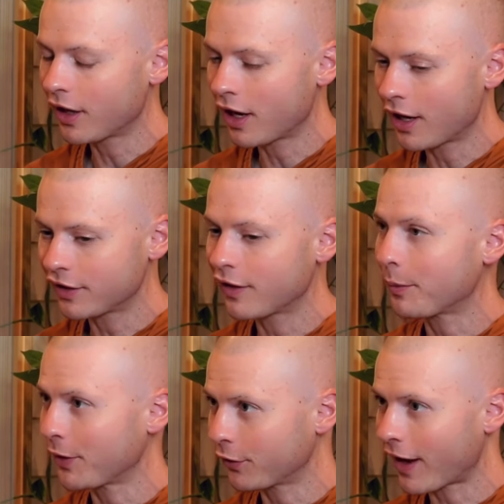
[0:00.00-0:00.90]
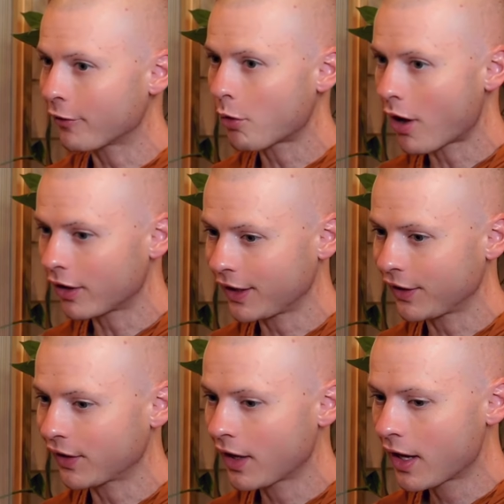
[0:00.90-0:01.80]
uh, develop these five
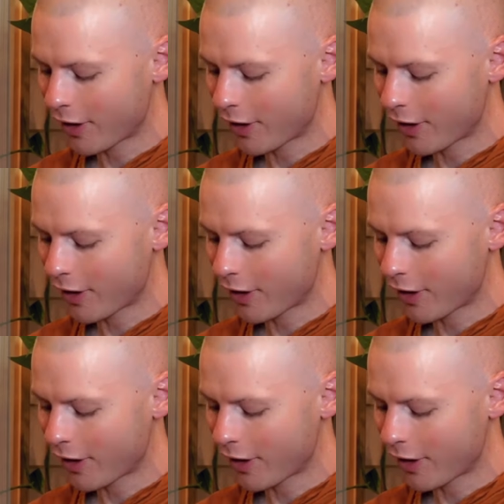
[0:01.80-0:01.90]
qualities.